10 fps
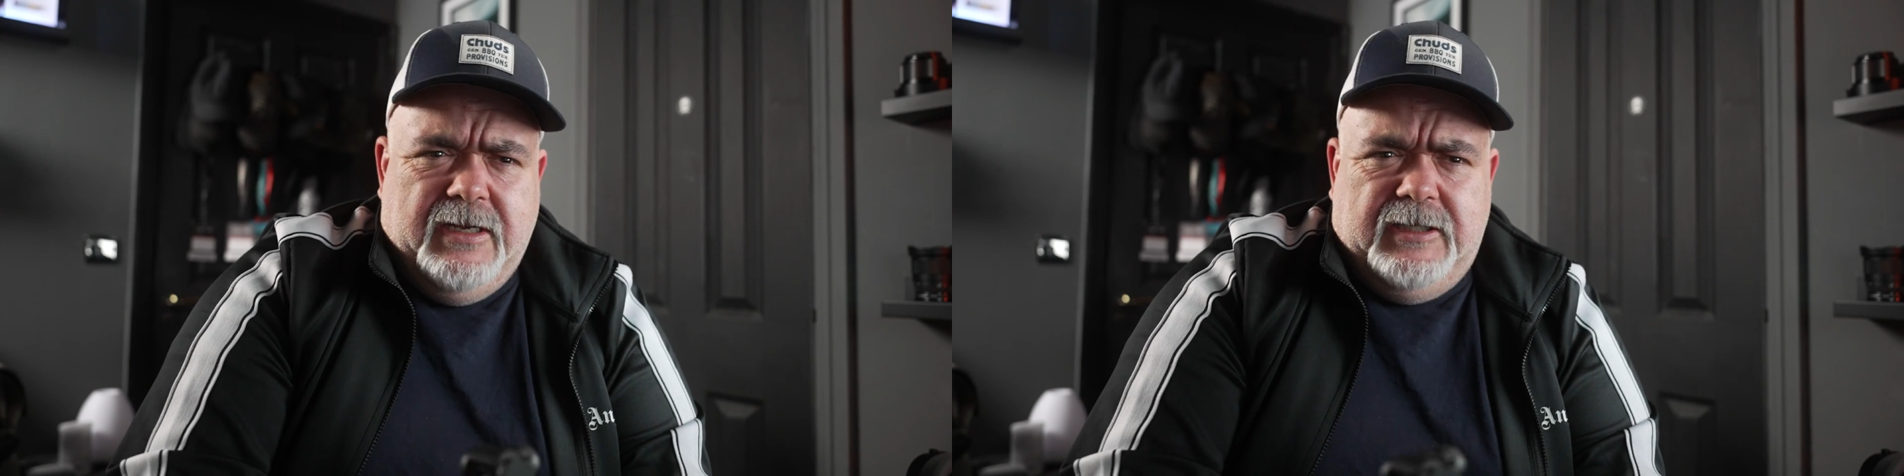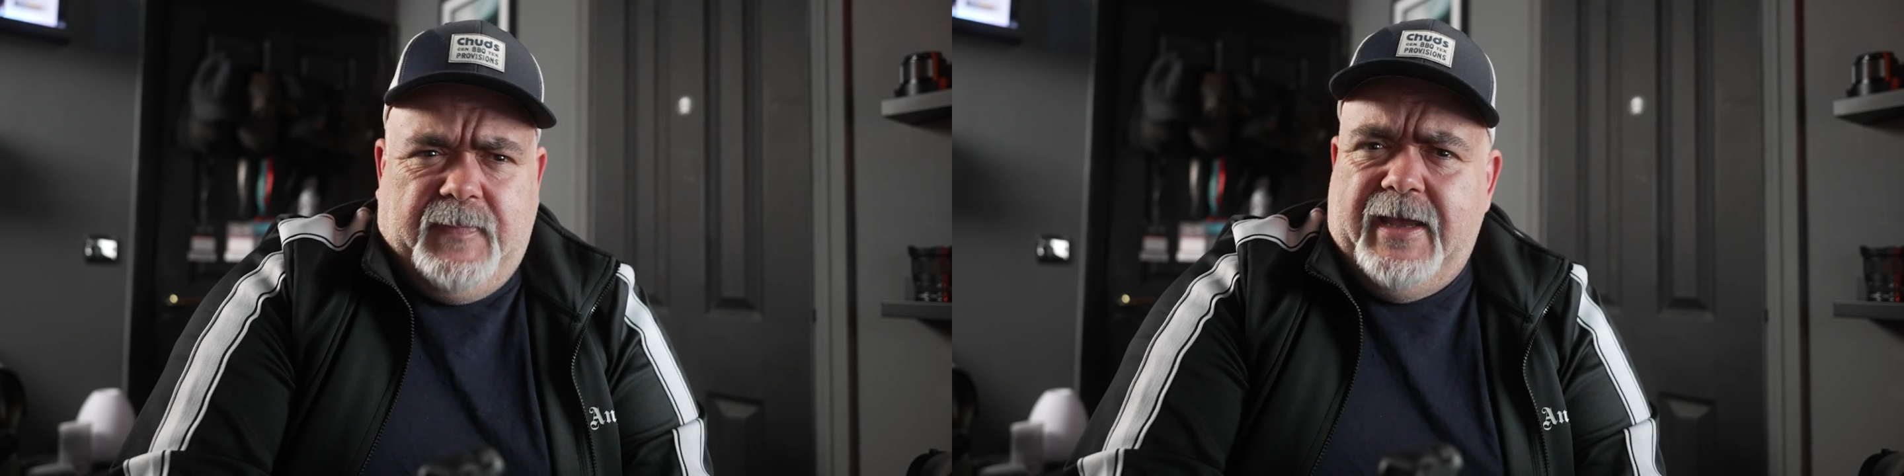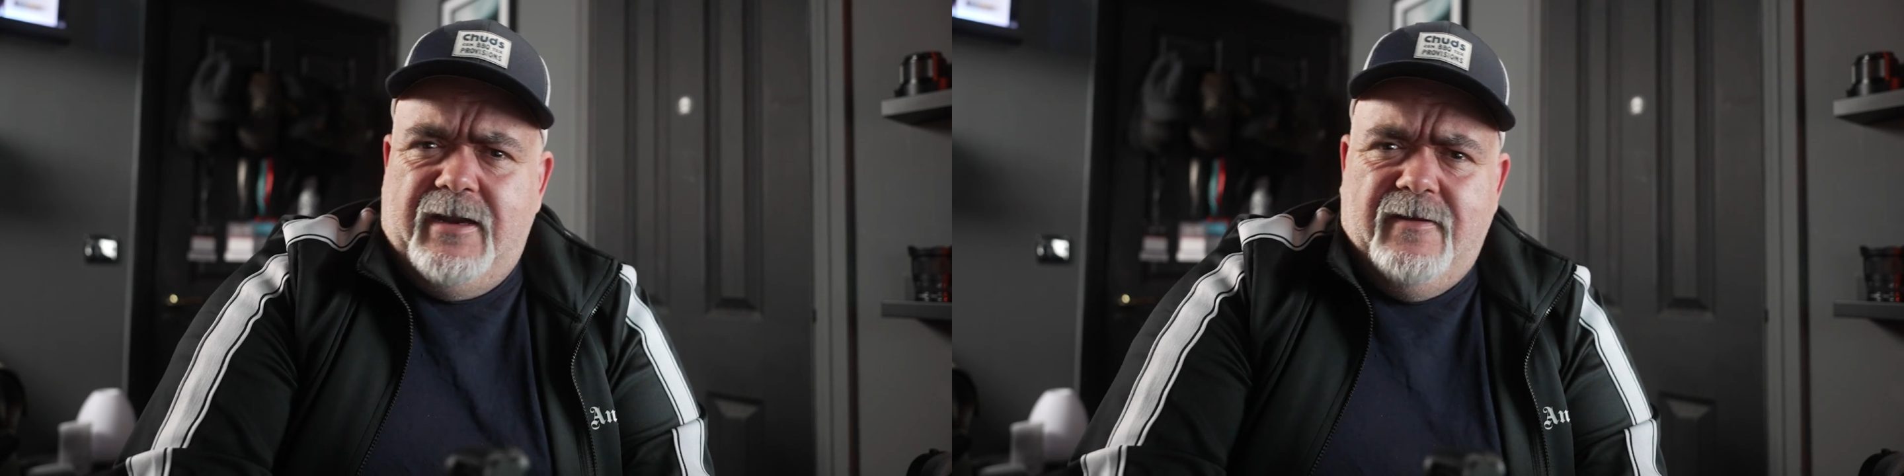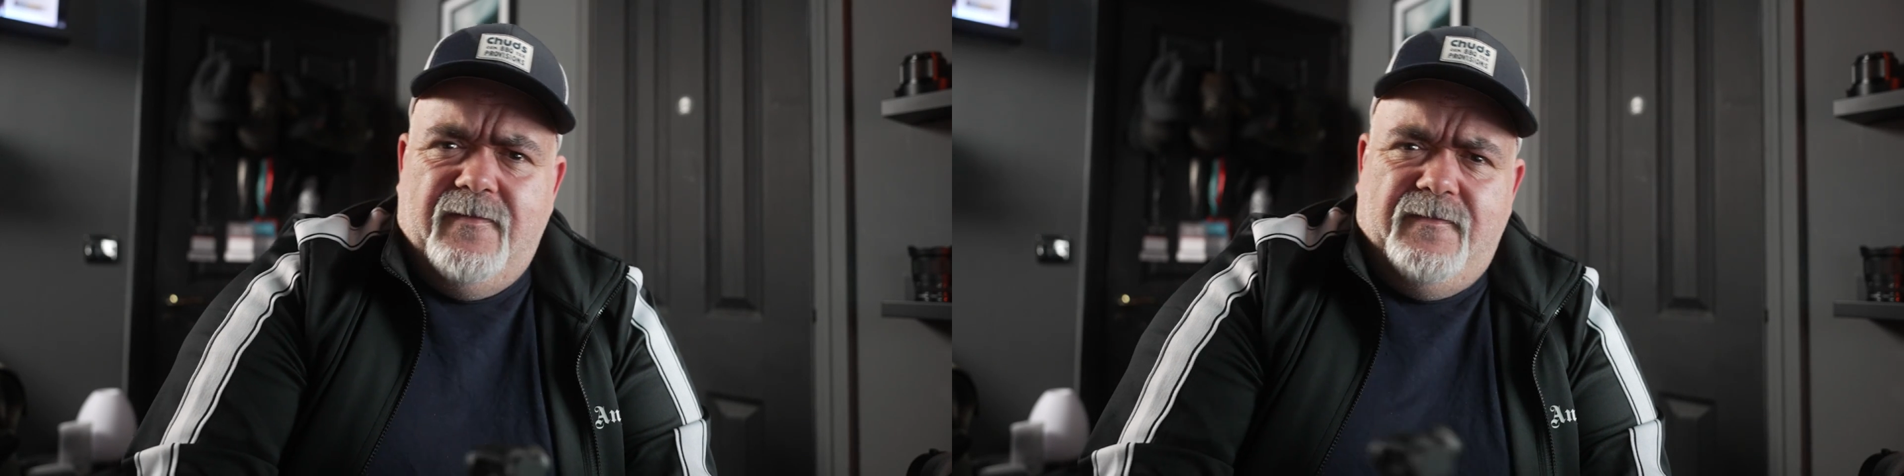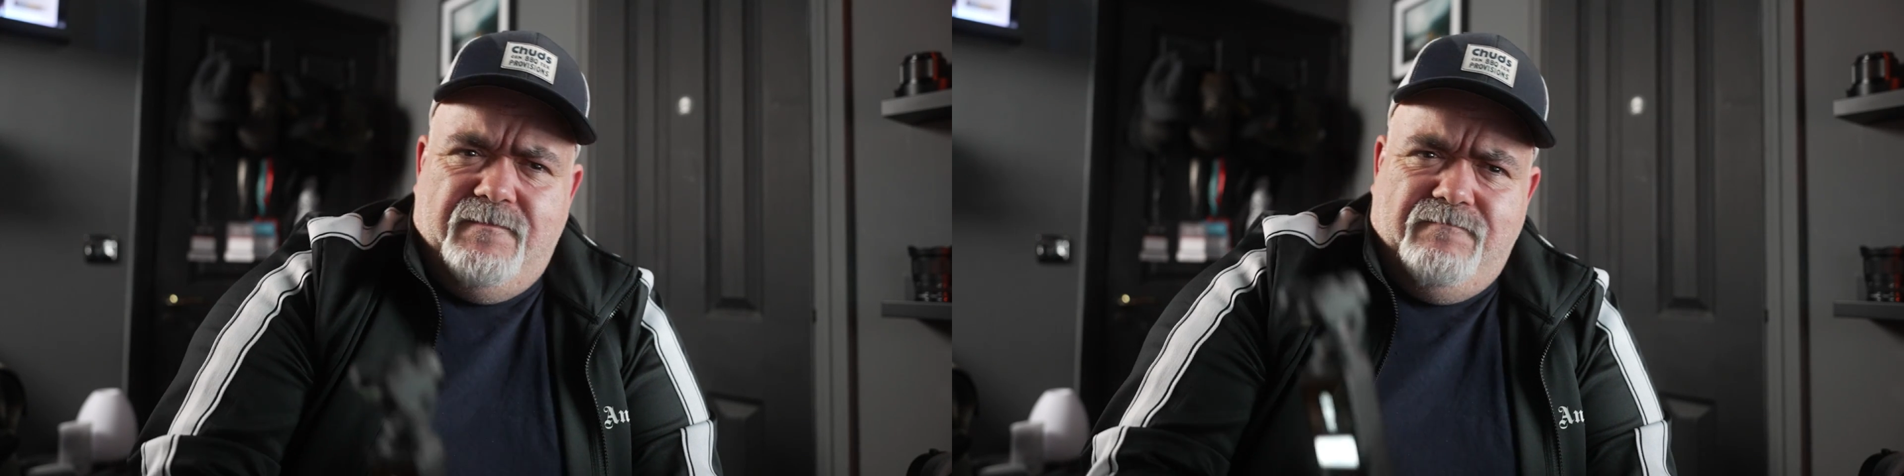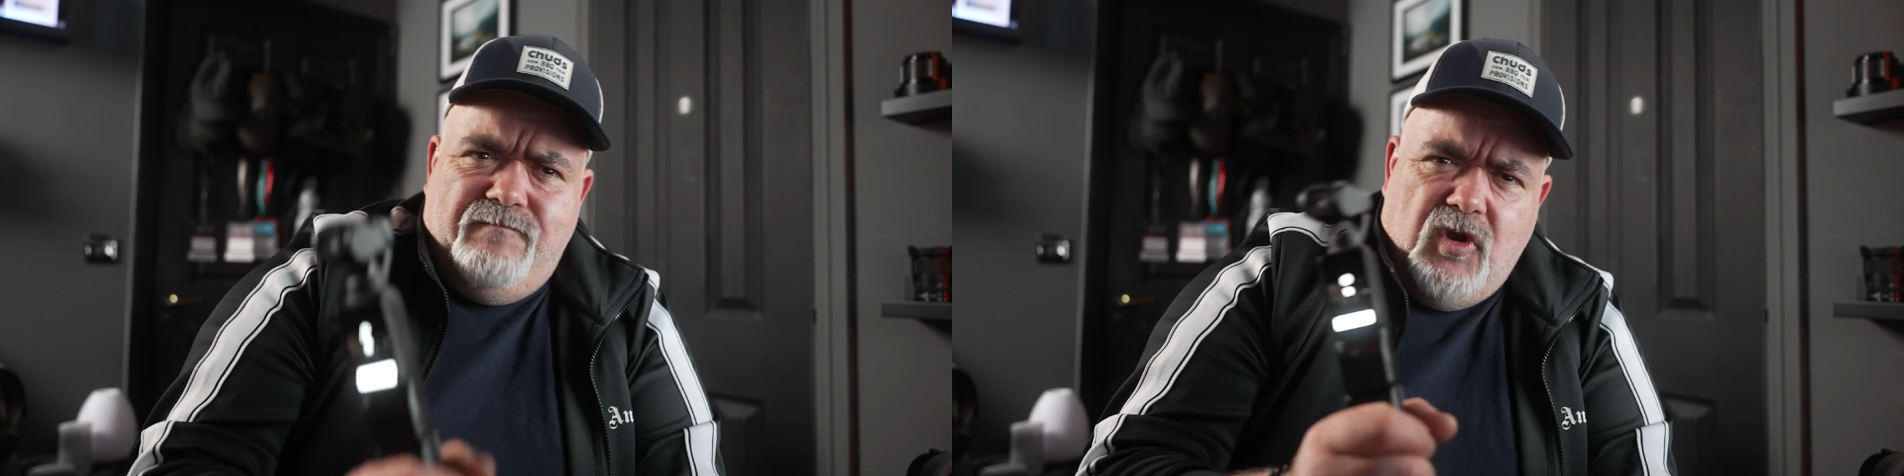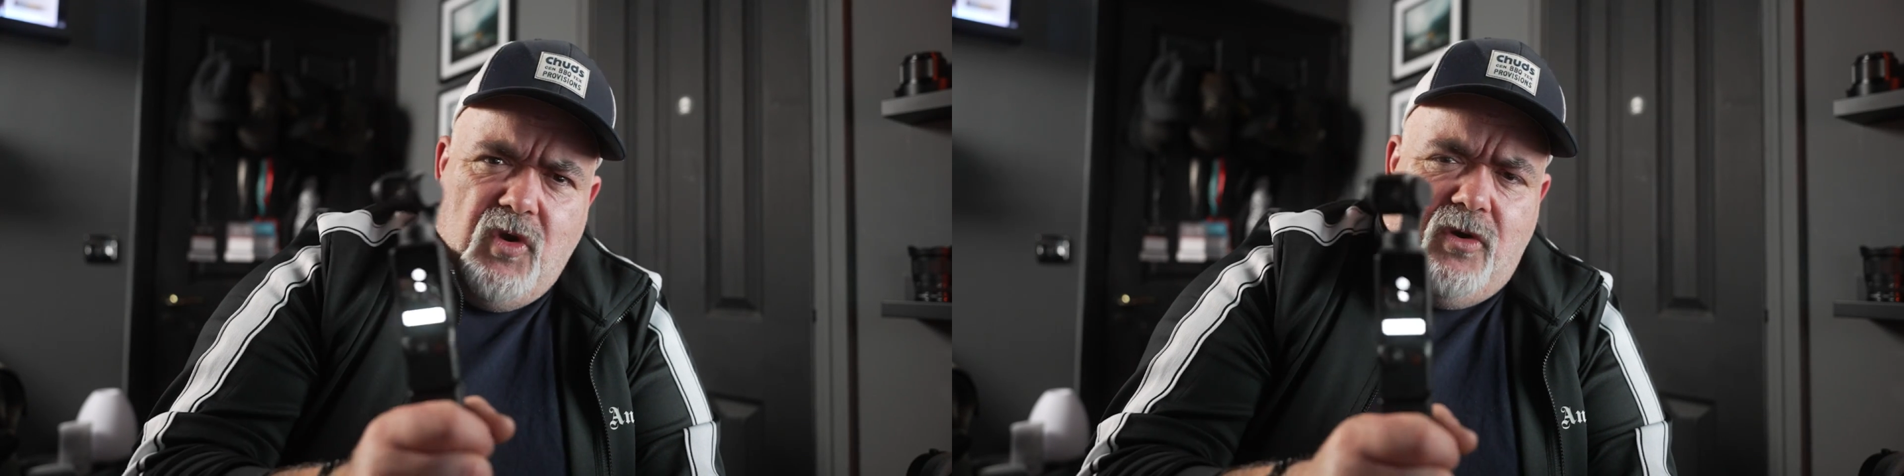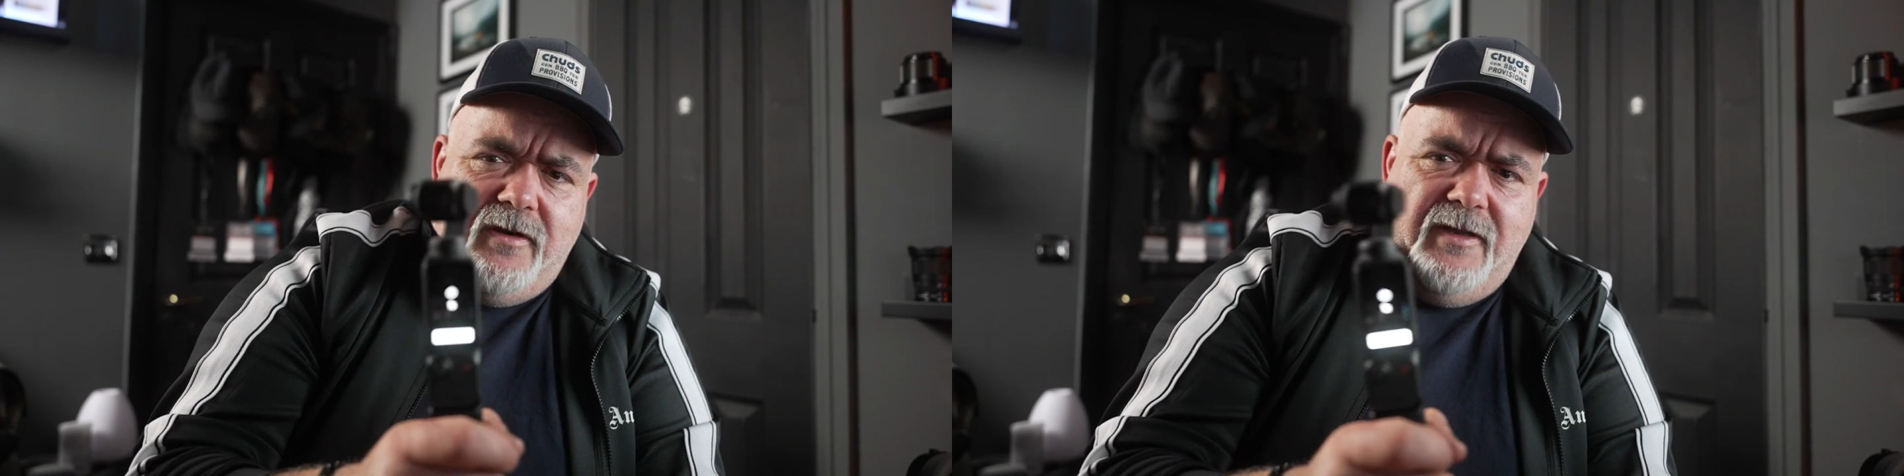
Speaking of good,